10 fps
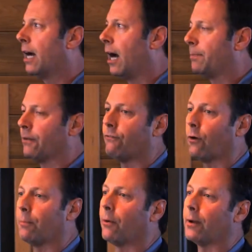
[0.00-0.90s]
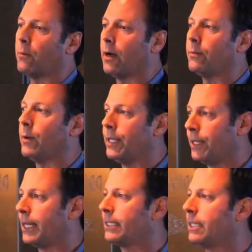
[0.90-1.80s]
up to 4.1
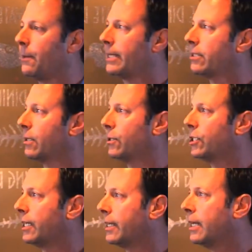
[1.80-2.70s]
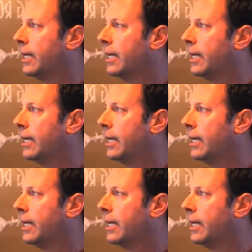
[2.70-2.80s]
with an SD-WAN solution,